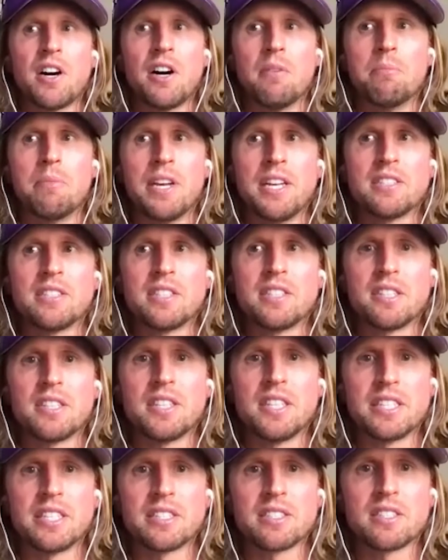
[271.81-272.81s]
amazing
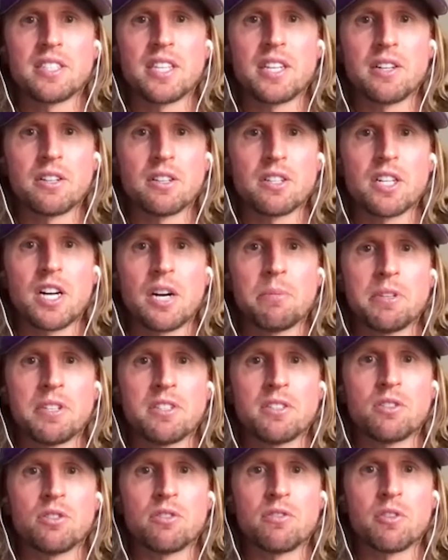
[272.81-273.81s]
things that are
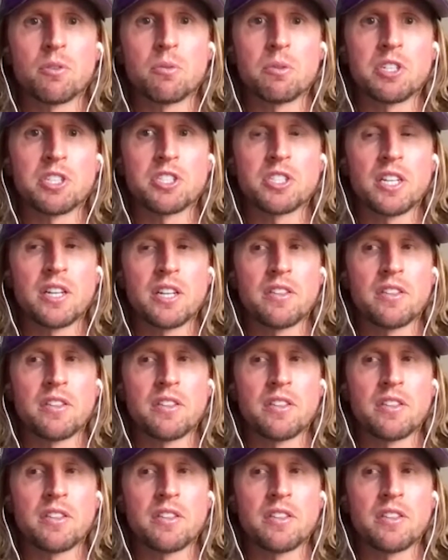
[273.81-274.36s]
coming to fruition,